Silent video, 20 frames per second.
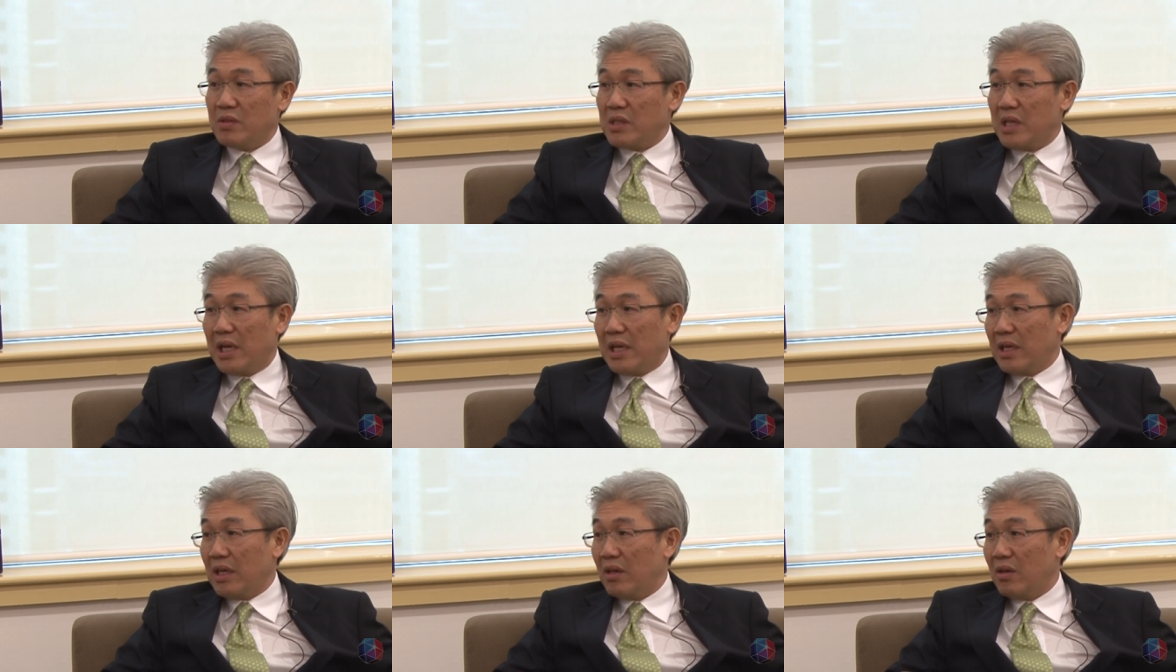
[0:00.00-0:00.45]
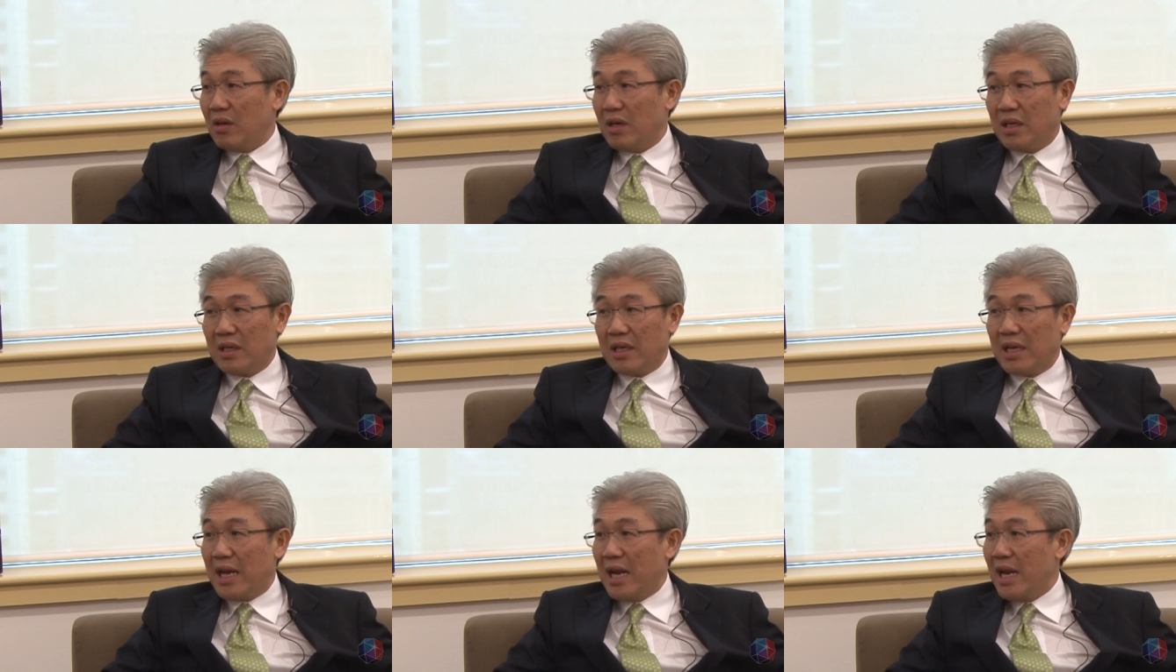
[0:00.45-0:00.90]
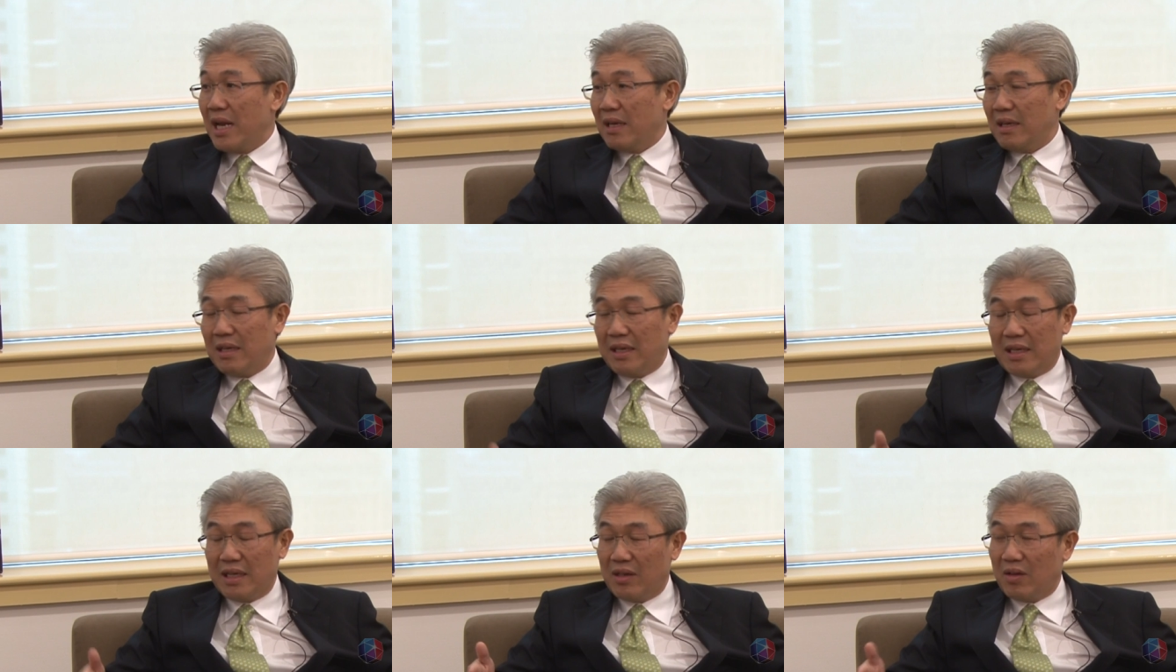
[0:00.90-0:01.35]
it's like you know, wow.
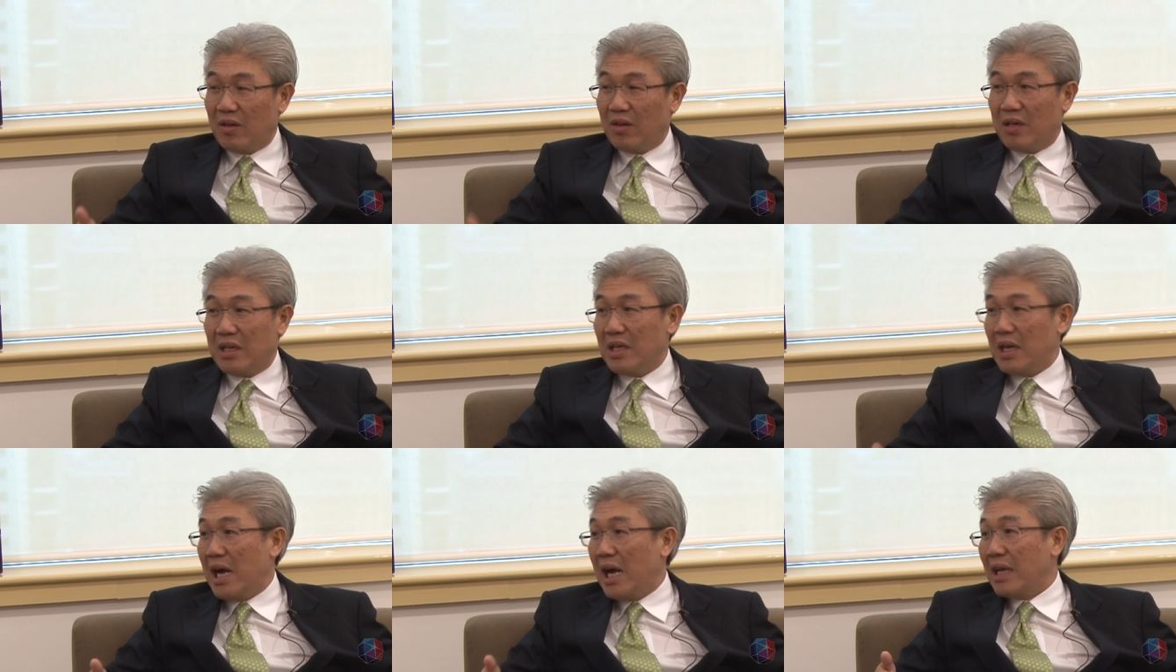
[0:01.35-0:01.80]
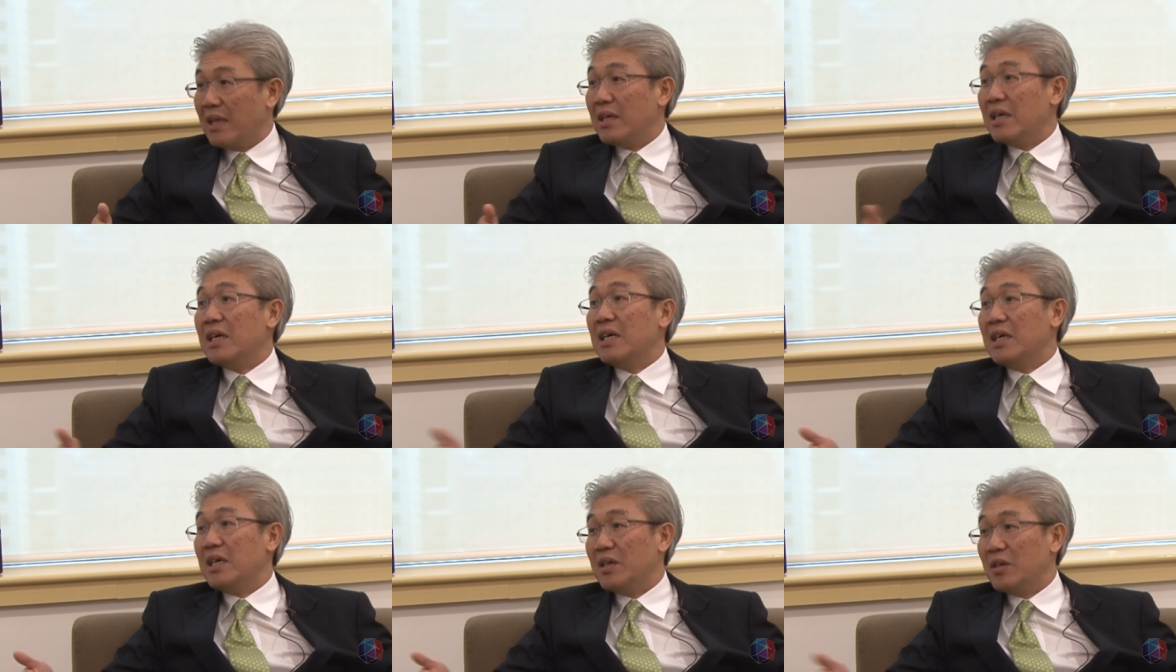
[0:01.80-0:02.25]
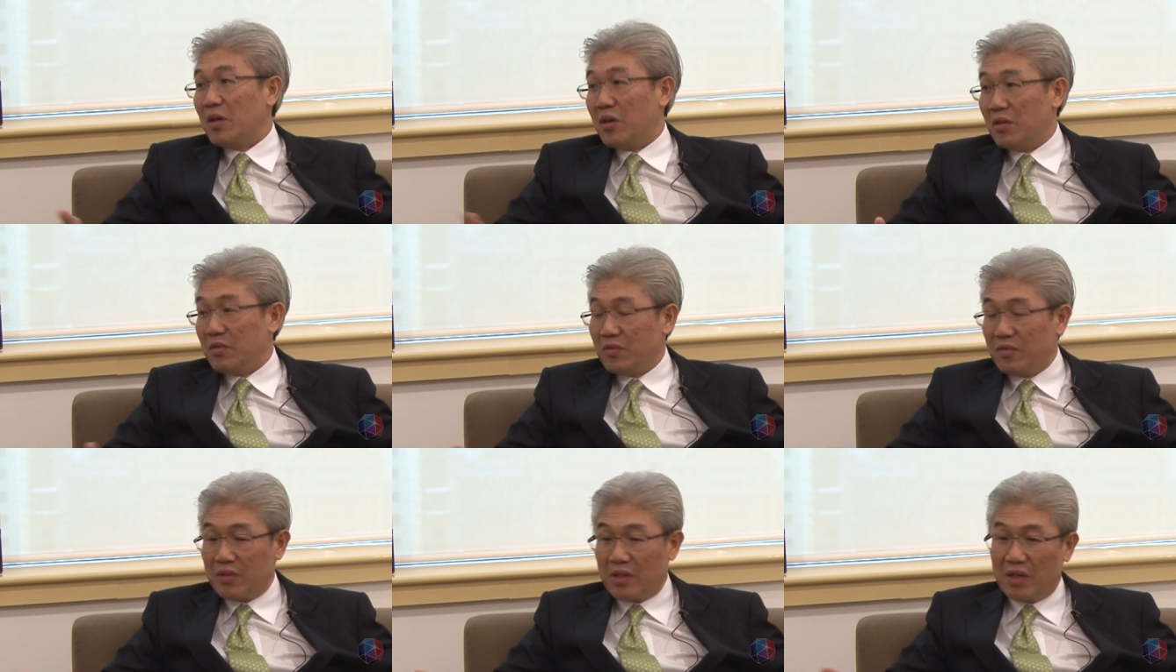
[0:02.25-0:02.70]
again, you know, unheard
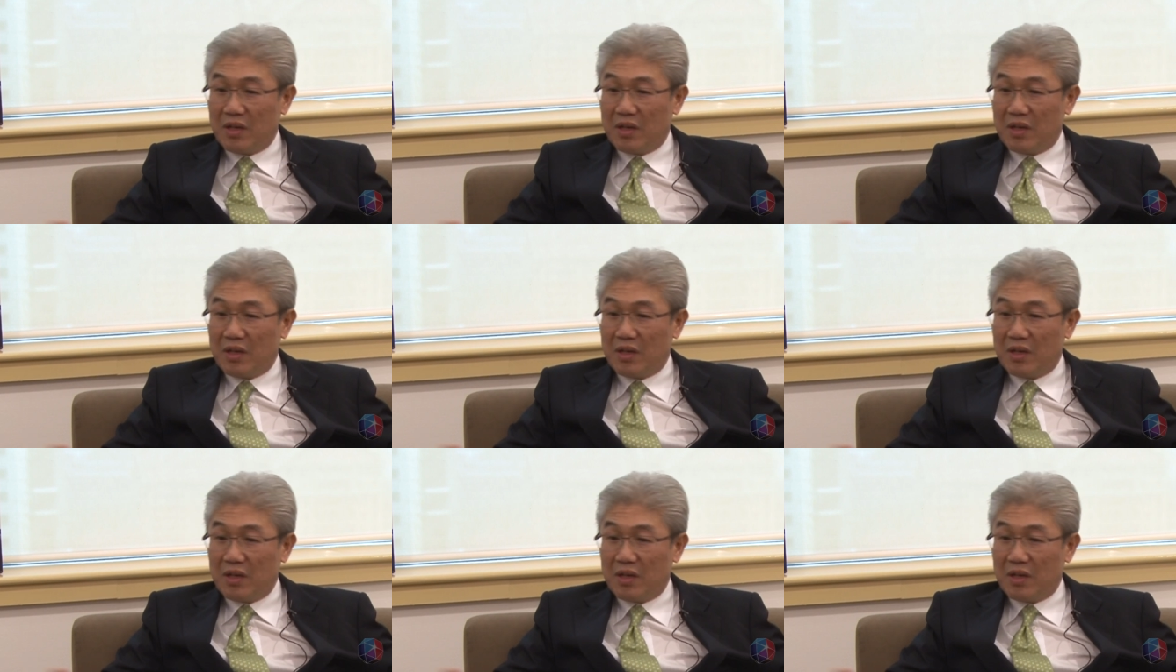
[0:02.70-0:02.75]
of.